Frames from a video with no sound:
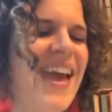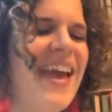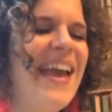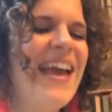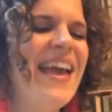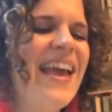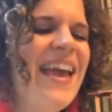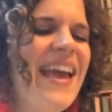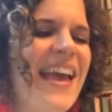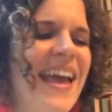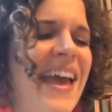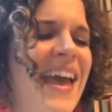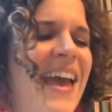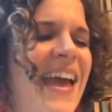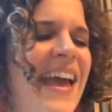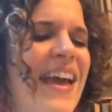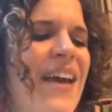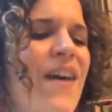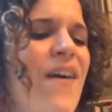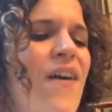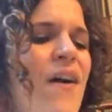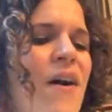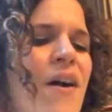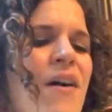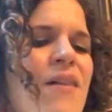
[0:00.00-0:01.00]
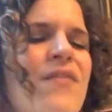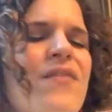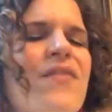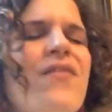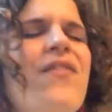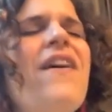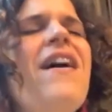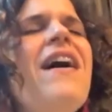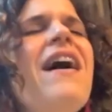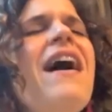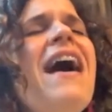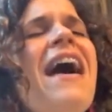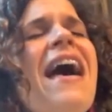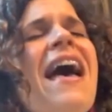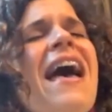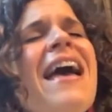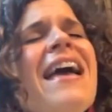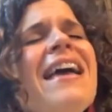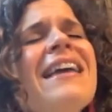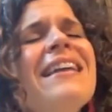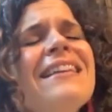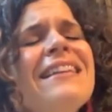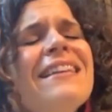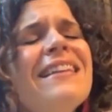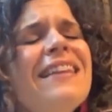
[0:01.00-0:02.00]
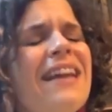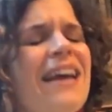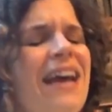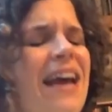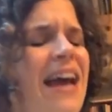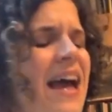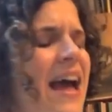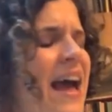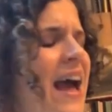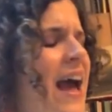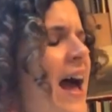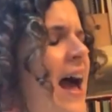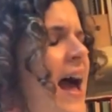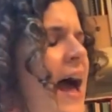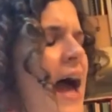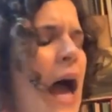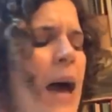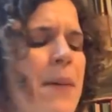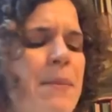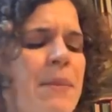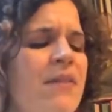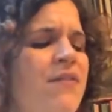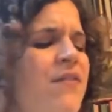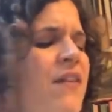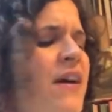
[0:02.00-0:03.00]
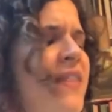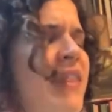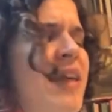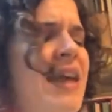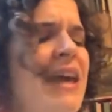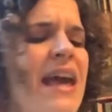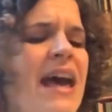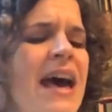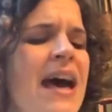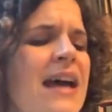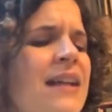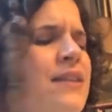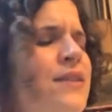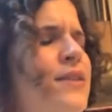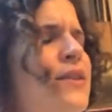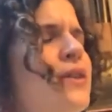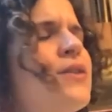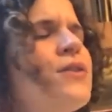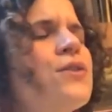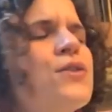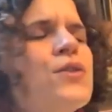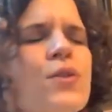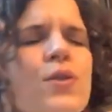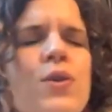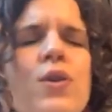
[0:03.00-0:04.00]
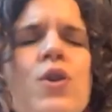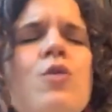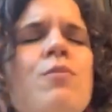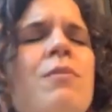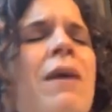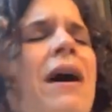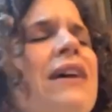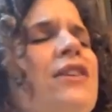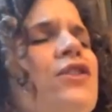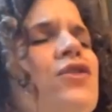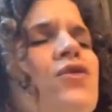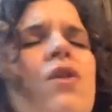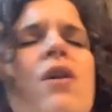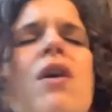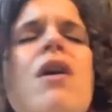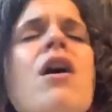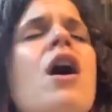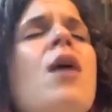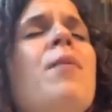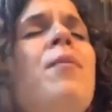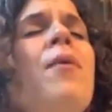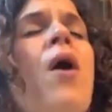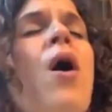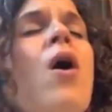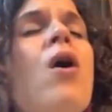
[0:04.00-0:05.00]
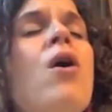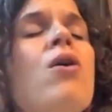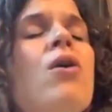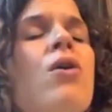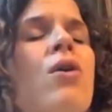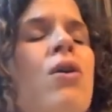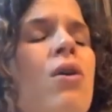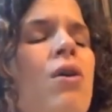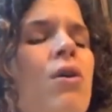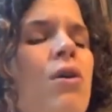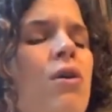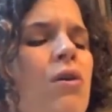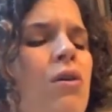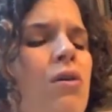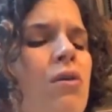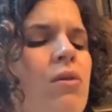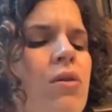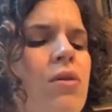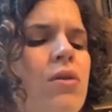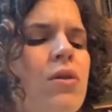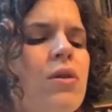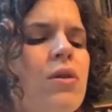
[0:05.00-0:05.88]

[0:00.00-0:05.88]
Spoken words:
Hey, old friend, help me find the answer to my trouble.